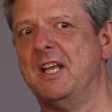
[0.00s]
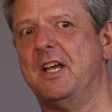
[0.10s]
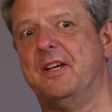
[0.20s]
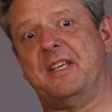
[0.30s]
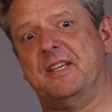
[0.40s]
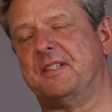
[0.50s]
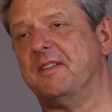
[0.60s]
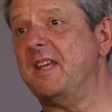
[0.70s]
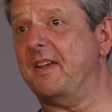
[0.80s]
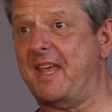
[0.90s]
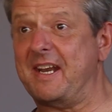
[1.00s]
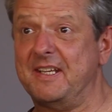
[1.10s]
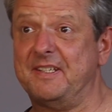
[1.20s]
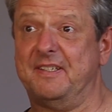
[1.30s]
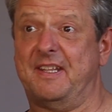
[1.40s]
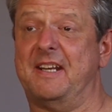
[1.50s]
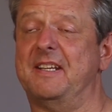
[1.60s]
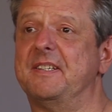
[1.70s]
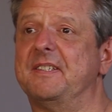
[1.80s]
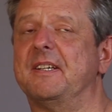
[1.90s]
Okay, so yeah, that is
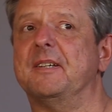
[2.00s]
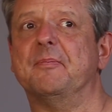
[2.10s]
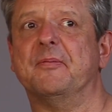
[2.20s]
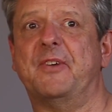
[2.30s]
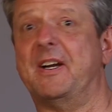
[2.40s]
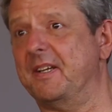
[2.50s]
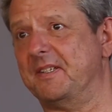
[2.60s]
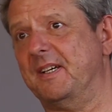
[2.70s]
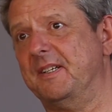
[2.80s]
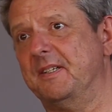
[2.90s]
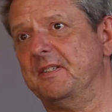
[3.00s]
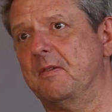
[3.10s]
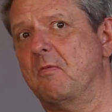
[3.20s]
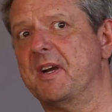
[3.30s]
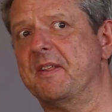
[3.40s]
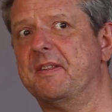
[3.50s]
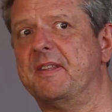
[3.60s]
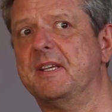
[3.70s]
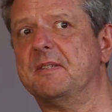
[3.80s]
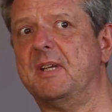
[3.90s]
very exciting. So one of the
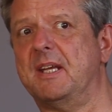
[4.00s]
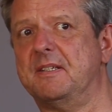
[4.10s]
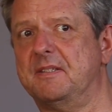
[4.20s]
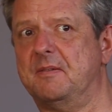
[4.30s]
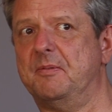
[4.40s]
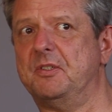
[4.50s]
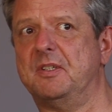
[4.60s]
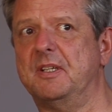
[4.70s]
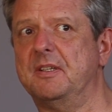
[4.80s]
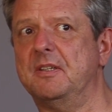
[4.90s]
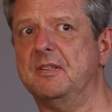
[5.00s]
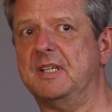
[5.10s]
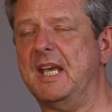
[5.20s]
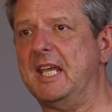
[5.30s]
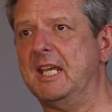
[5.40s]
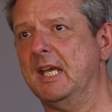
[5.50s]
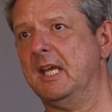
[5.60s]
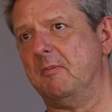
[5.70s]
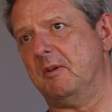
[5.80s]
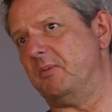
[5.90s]
things, we had distribution in the UK,
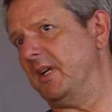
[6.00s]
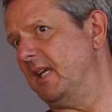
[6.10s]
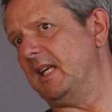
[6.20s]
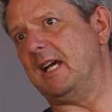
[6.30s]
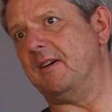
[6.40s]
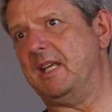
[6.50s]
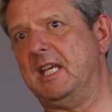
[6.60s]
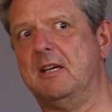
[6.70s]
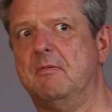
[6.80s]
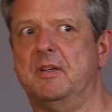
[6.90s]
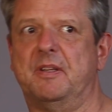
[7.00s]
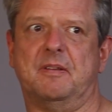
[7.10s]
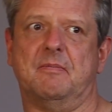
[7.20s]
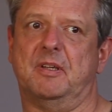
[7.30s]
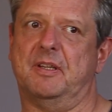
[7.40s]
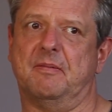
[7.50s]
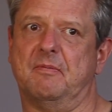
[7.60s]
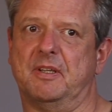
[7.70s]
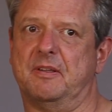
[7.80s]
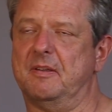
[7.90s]
but bringing it out here
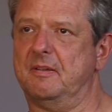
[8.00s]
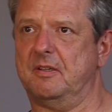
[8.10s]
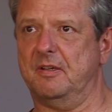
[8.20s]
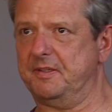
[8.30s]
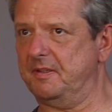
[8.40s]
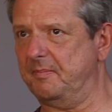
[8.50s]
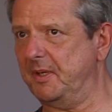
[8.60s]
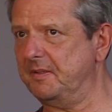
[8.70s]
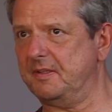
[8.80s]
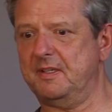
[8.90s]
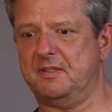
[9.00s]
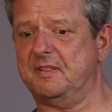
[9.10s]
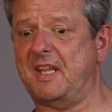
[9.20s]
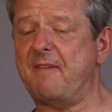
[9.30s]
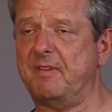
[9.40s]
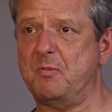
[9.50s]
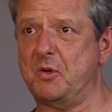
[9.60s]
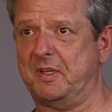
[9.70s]
with the cost of postage, it's a heavy book.